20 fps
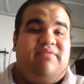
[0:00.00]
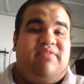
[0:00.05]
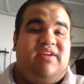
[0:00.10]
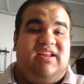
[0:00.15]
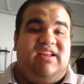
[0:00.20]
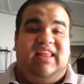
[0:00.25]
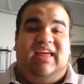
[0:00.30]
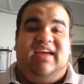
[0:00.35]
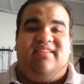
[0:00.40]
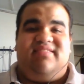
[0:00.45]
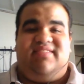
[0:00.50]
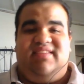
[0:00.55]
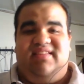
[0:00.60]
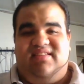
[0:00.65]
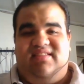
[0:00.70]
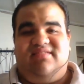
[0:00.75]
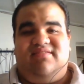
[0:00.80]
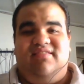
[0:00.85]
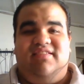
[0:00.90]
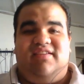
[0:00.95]
even less
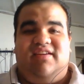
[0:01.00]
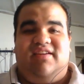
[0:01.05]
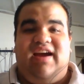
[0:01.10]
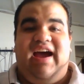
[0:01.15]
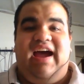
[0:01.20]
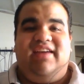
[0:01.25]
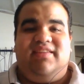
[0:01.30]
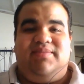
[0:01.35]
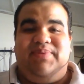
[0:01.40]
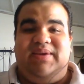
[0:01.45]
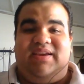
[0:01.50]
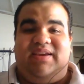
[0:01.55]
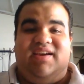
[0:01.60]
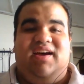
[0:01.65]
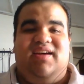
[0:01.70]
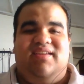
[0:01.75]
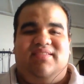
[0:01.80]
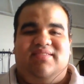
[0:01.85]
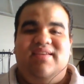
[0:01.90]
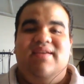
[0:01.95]
than these other guys
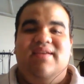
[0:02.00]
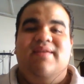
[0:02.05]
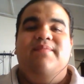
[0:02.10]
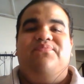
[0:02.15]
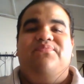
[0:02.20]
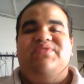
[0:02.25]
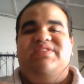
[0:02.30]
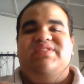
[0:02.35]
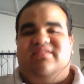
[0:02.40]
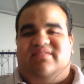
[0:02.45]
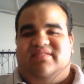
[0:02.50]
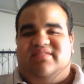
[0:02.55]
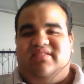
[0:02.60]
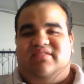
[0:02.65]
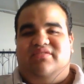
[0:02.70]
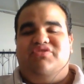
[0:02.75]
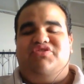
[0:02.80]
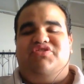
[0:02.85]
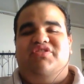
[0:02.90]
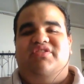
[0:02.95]
because the
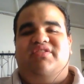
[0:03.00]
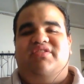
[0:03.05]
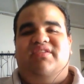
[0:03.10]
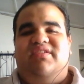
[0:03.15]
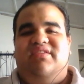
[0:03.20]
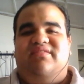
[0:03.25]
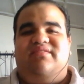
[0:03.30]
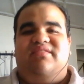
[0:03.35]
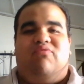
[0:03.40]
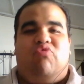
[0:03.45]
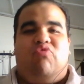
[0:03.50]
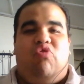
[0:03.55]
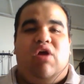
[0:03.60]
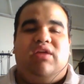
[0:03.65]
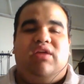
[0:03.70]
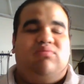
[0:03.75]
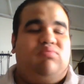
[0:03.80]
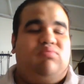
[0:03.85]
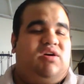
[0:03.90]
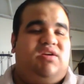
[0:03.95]
execution is the
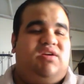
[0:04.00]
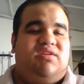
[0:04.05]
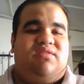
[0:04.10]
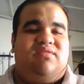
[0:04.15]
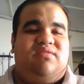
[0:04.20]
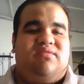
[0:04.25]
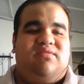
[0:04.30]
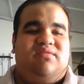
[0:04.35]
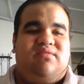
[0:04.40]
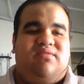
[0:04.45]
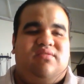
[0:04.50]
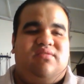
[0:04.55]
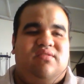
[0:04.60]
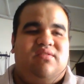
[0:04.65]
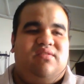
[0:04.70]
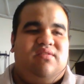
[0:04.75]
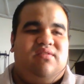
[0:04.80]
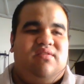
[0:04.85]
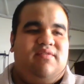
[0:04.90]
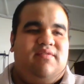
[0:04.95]
right one
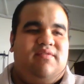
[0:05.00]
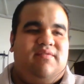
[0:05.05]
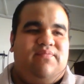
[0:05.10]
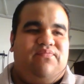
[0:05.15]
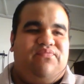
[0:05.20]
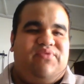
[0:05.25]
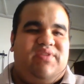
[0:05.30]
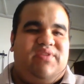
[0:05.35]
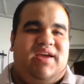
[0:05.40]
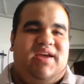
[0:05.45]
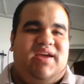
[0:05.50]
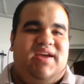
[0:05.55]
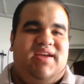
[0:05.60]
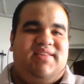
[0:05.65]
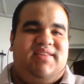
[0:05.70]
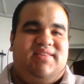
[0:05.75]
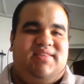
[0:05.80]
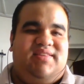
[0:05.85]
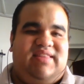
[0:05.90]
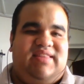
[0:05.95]

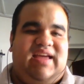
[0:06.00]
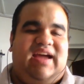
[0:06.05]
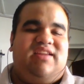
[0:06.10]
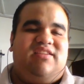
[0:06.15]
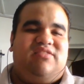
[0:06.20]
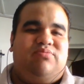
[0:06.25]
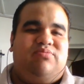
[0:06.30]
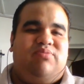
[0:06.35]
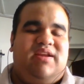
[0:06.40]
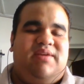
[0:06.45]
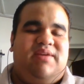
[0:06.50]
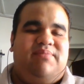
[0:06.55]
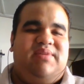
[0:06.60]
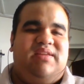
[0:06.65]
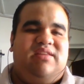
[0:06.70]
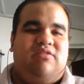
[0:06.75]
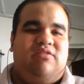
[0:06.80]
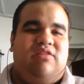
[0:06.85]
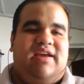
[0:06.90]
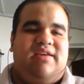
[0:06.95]
and that is what i
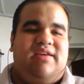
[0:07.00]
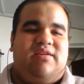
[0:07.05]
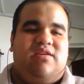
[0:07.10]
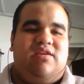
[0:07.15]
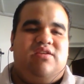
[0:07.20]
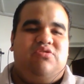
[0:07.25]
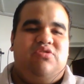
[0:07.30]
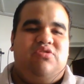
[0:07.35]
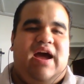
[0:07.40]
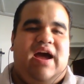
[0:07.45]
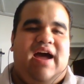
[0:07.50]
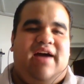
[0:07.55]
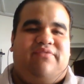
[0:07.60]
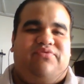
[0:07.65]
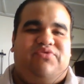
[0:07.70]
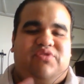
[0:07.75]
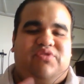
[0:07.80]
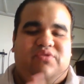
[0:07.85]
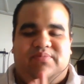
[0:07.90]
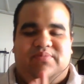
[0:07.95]
mean like you
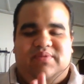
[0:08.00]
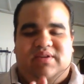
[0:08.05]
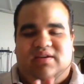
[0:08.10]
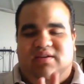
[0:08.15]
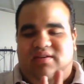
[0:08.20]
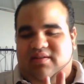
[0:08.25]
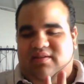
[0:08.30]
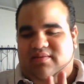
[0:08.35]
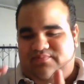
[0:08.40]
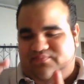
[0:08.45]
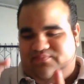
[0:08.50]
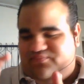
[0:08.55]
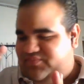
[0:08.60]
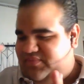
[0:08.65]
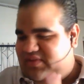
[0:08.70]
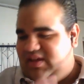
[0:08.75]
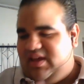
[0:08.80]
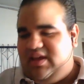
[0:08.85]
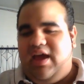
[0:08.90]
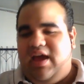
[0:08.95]
have to be
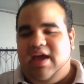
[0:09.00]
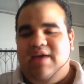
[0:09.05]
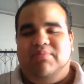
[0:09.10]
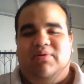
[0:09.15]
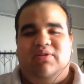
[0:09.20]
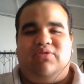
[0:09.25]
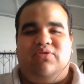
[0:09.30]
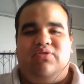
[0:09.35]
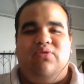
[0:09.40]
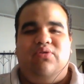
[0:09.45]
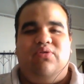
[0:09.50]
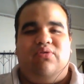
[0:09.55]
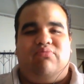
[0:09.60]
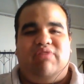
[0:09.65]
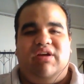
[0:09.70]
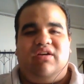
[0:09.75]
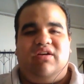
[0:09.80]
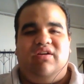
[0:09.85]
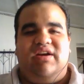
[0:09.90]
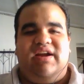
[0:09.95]
able to
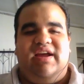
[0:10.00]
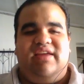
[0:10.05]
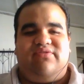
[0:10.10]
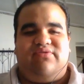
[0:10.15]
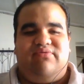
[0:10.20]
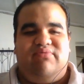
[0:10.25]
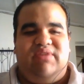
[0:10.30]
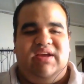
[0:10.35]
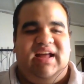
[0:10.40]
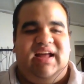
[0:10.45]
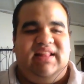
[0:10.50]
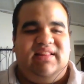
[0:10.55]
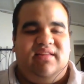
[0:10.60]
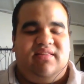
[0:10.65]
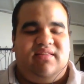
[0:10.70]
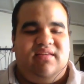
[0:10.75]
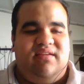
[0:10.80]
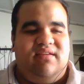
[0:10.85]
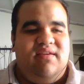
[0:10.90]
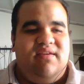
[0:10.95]
recognize
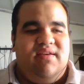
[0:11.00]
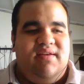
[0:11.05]
reality